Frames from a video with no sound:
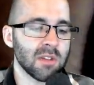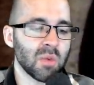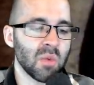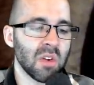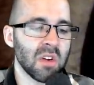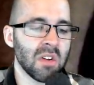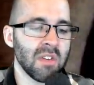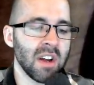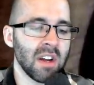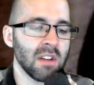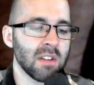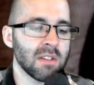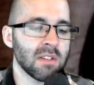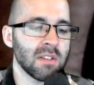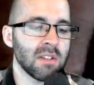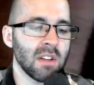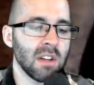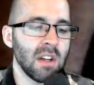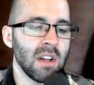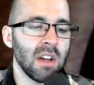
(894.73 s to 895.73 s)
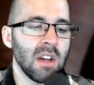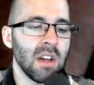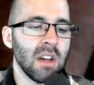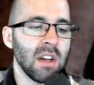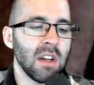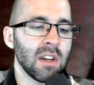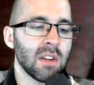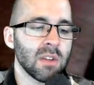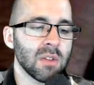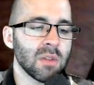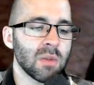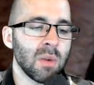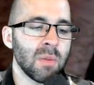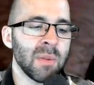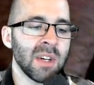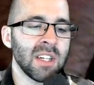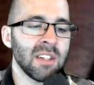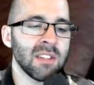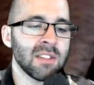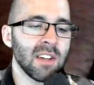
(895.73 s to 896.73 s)
squared of x equals 1
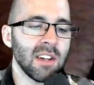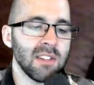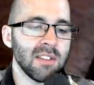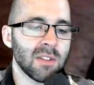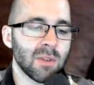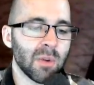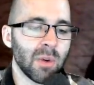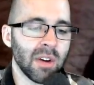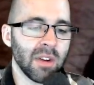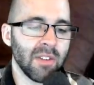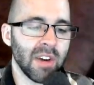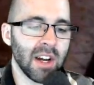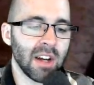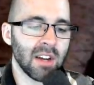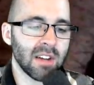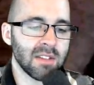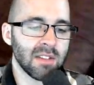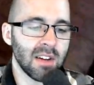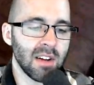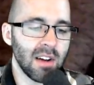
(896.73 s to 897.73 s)
minus sine squared of x.